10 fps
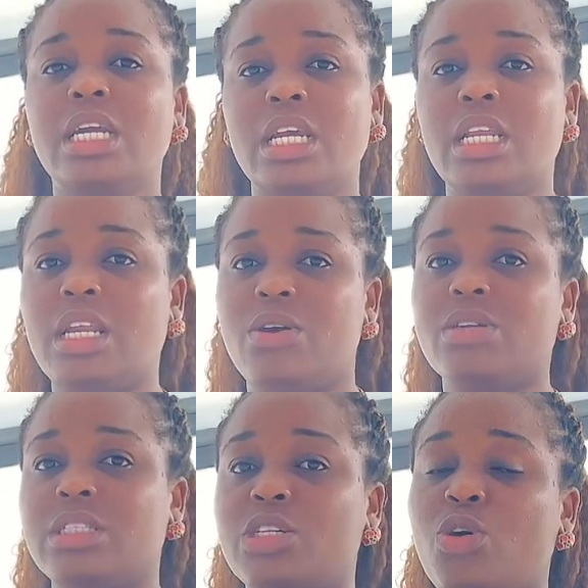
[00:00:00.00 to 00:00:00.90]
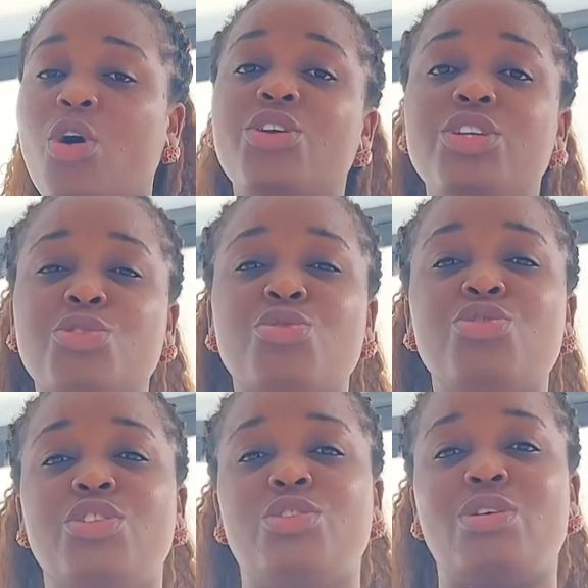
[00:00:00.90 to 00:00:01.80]
in Lagos State. All you need to
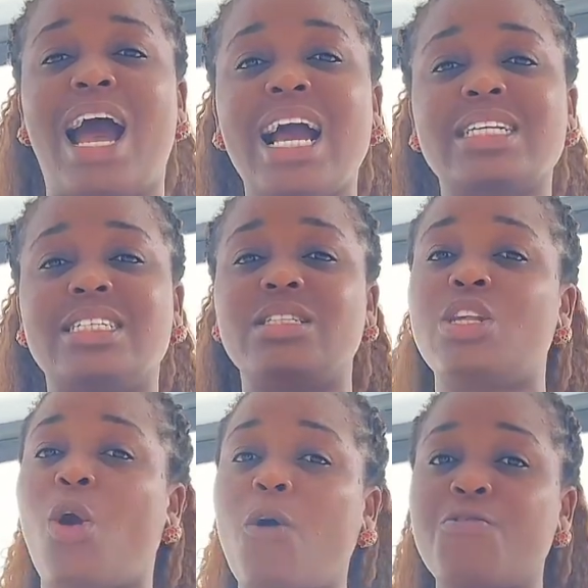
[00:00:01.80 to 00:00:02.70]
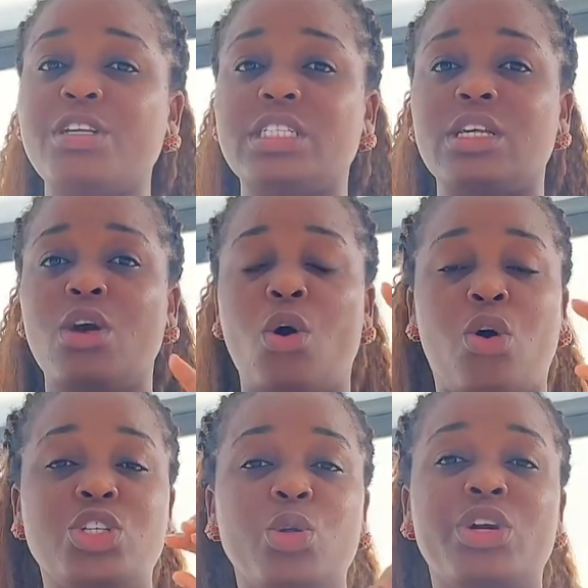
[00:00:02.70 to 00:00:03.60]
do is to ask the office
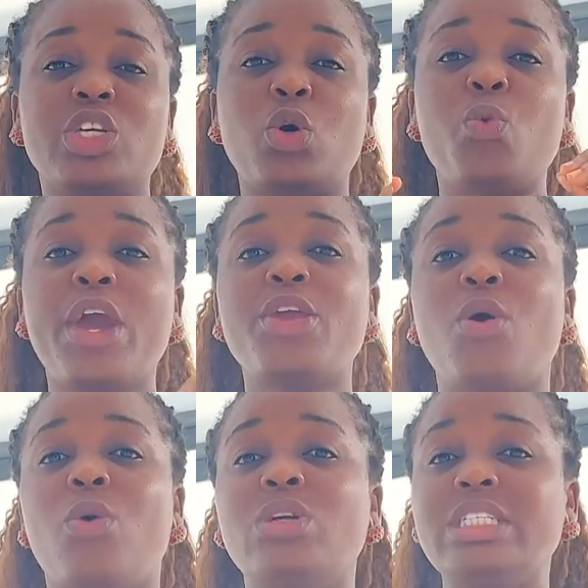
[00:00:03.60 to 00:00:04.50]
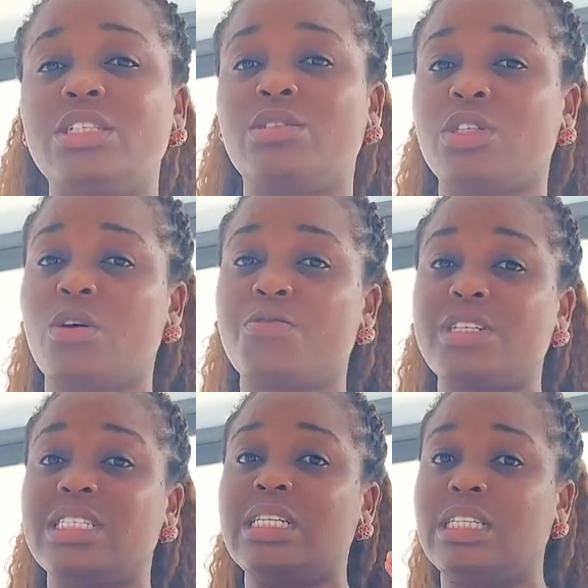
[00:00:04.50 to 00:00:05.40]
or the location where your own district
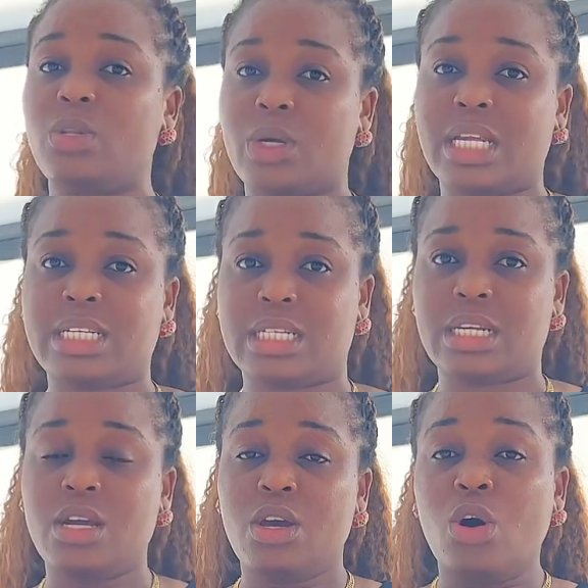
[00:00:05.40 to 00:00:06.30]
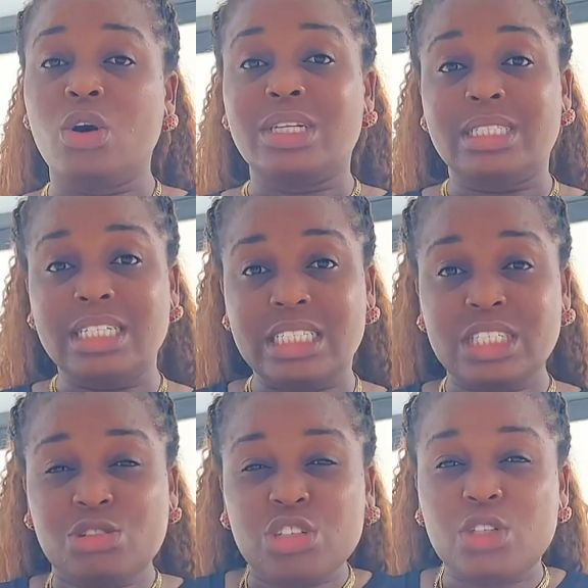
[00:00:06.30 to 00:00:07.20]
office is located. The
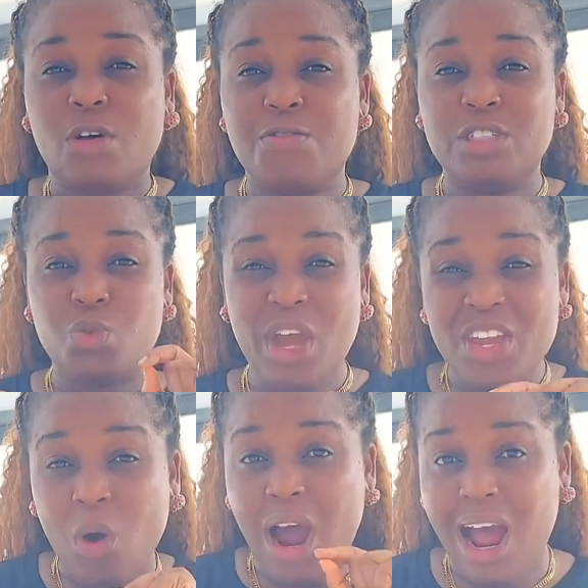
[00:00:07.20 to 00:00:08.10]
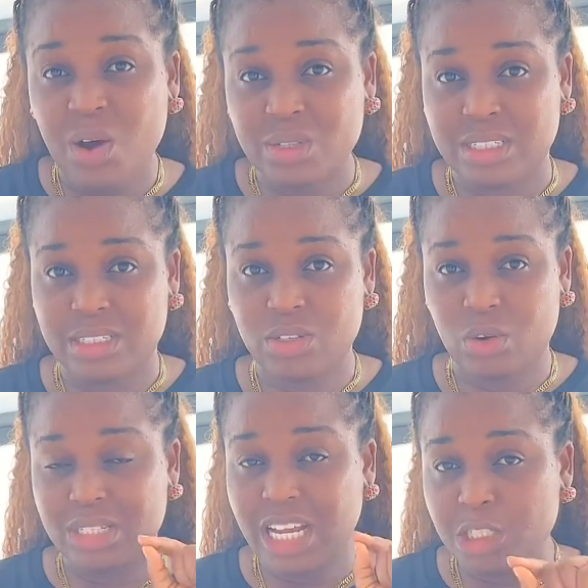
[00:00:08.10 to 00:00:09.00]
district office where your
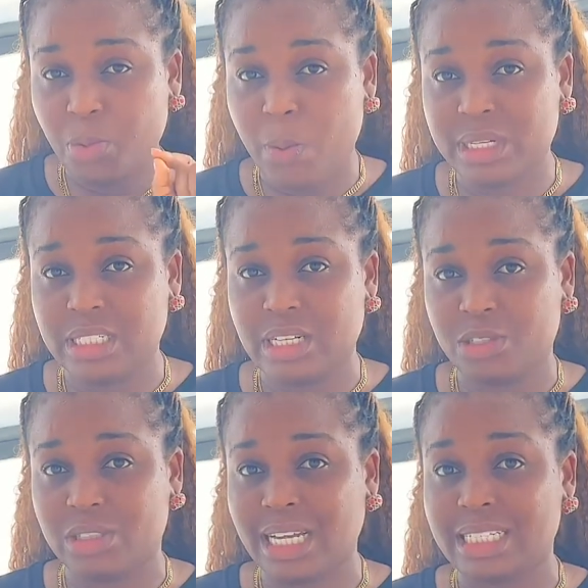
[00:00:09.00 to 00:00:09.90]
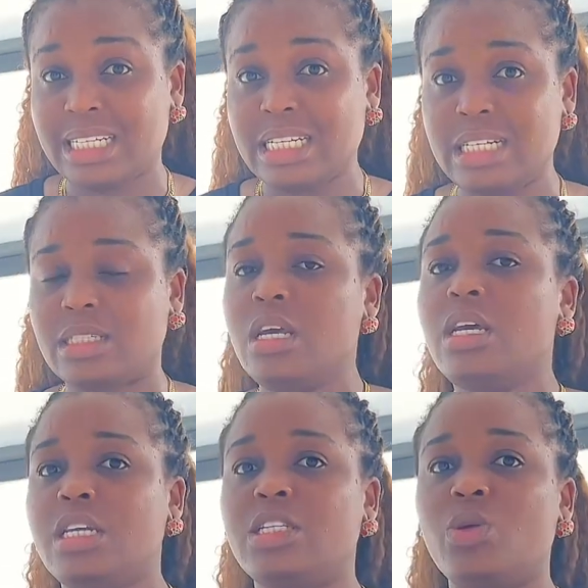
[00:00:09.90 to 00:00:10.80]
house or that property that you cited
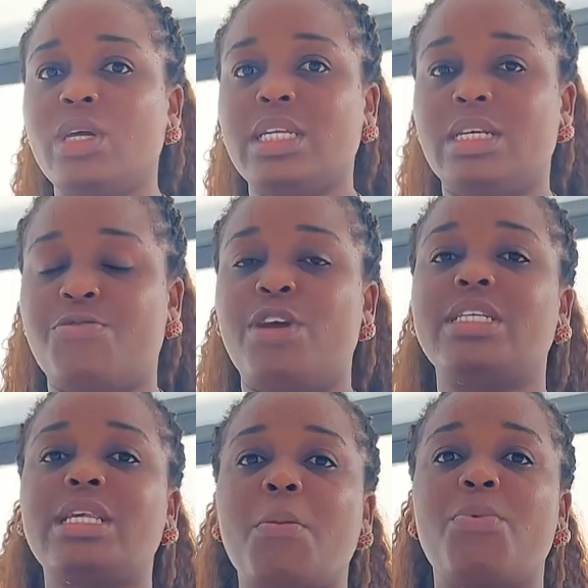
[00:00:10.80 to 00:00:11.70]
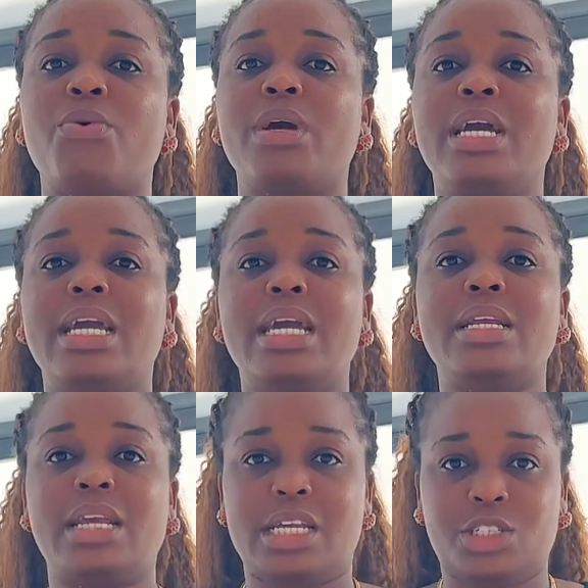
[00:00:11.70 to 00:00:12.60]
is located. For example,
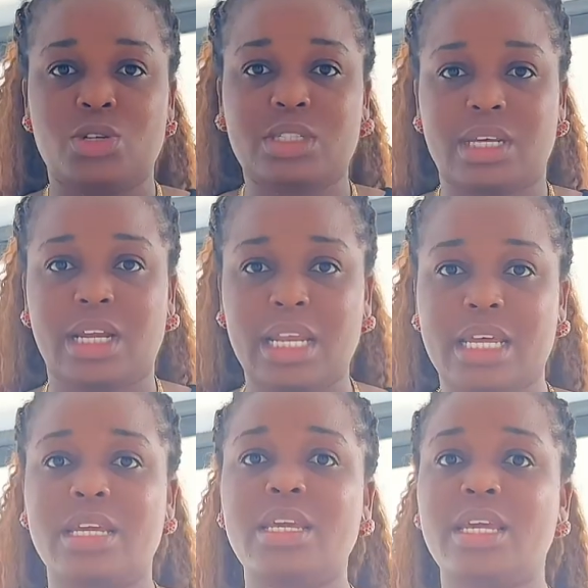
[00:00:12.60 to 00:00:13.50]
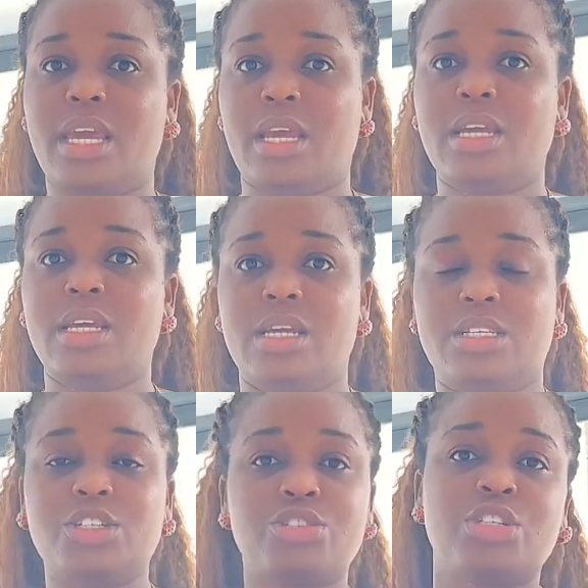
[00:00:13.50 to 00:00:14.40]
in Etiosa, Lekki here,
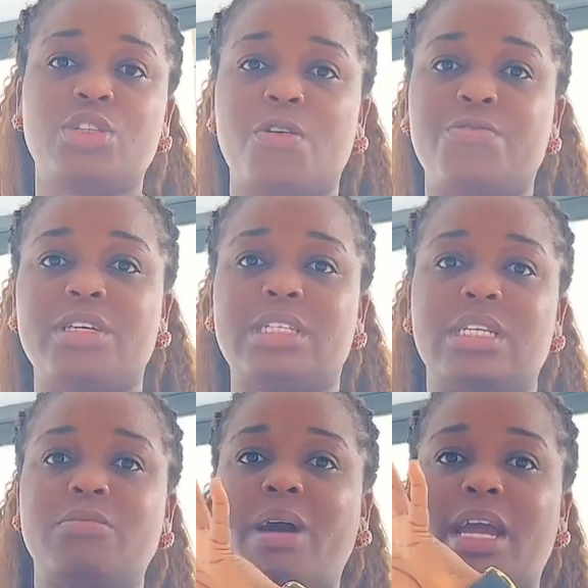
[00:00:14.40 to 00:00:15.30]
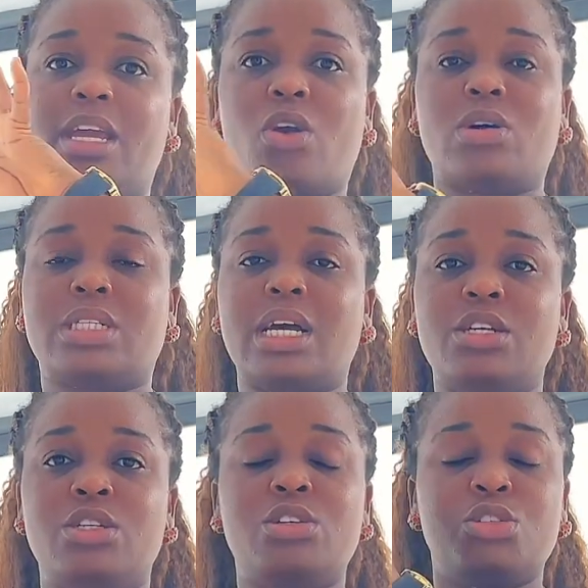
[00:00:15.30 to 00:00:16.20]
the district office is by
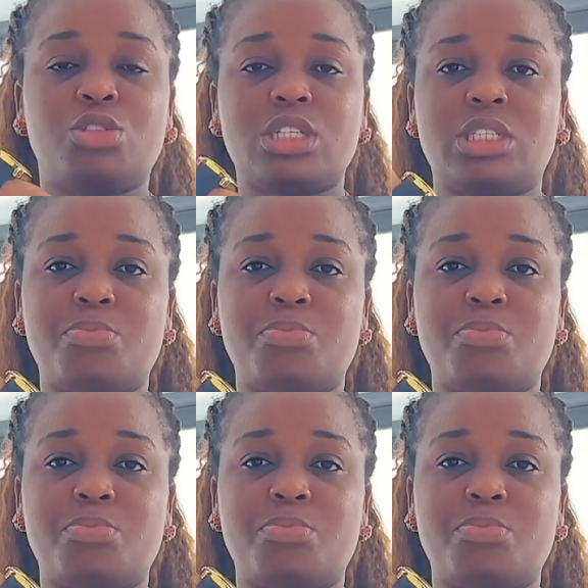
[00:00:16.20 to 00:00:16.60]
Ikota, just